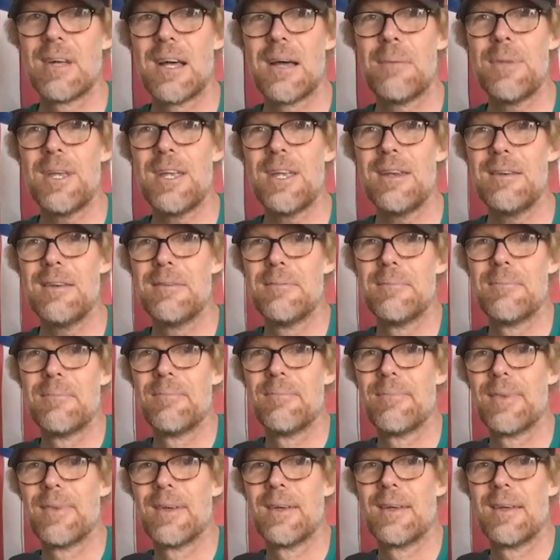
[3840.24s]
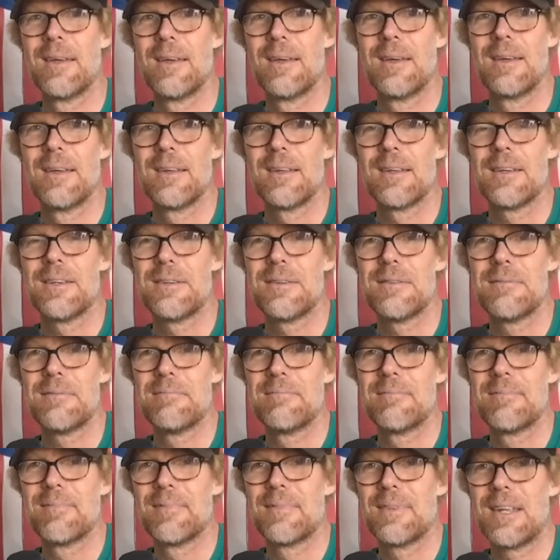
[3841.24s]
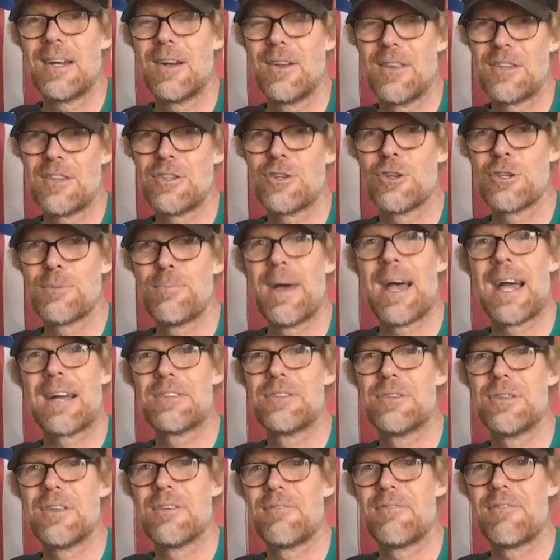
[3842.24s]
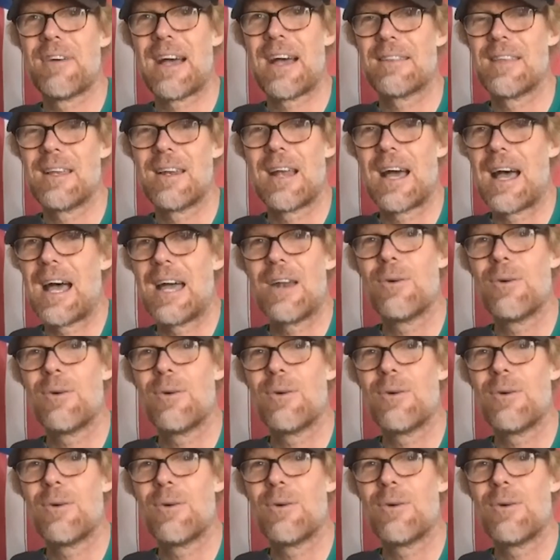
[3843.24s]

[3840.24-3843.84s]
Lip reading: I mean, this goes back to the fact that I